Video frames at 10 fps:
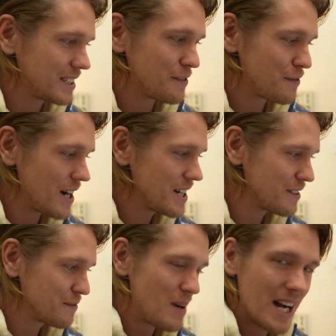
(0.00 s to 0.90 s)
a friend
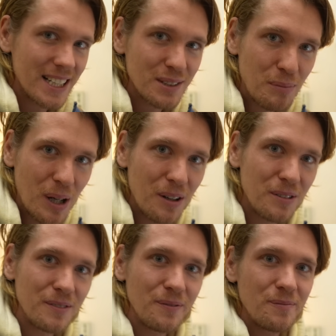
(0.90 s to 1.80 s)
of mine's
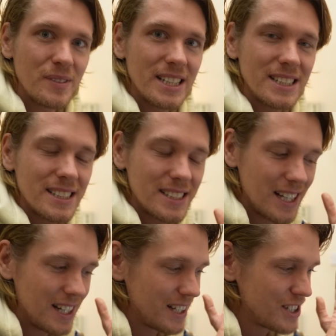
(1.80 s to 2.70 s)
boat. It's
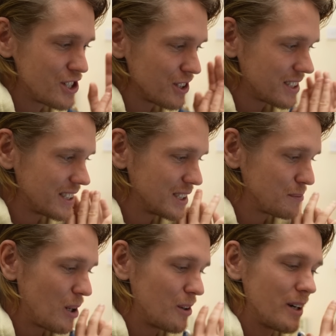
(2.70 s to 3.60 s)
Justin's
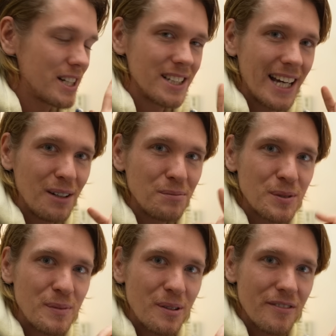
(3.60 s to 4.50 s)
boat, who actually
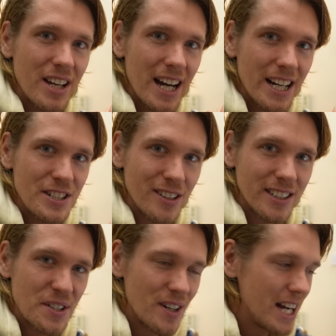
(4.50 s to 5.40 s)
helped me with the
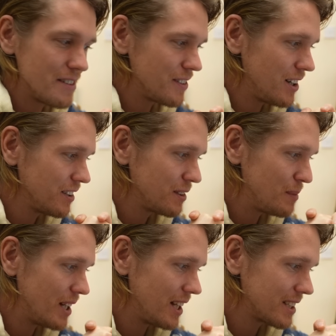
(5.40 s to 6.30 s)
hydraulic drive on
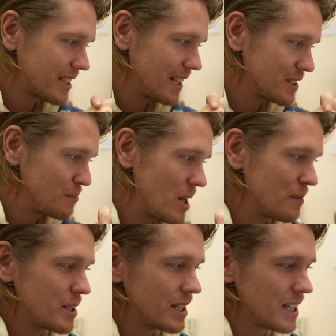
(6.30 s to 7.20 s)
my last
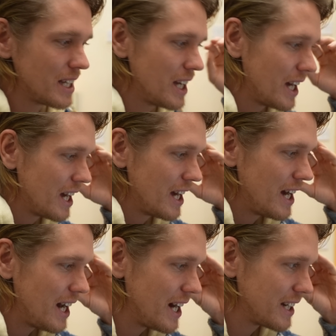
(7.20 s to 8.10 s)
catamaran, Minky.
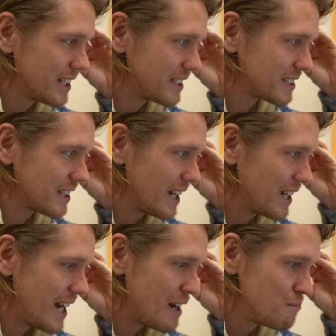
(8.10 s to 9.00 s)
And it's
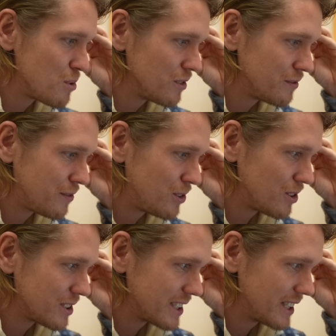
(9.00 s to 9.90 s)
a Embrun
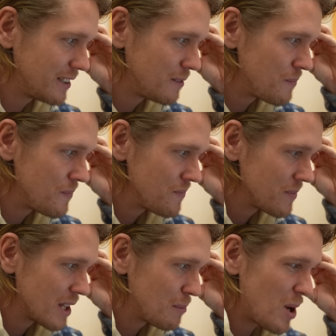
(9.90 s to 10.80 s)
40,
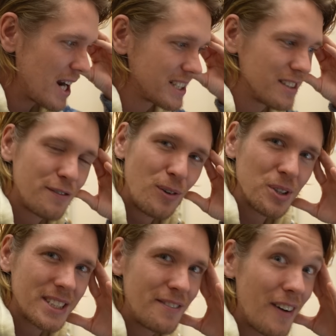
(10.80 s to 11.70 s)
priced at
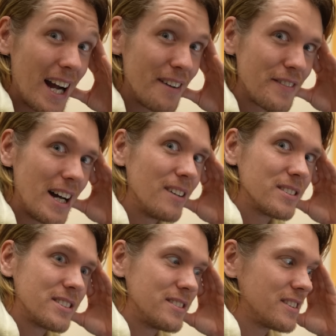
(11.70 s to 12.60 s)

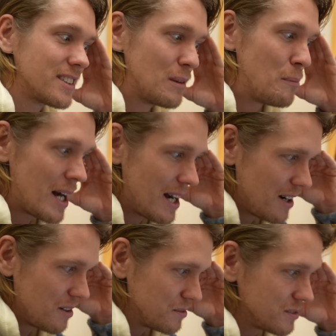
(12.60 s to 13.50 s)

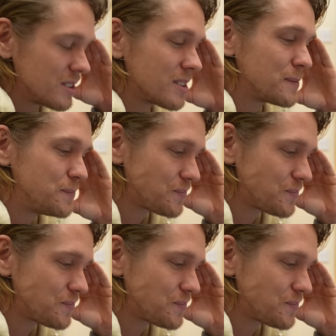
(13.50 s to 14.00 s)
£45,000.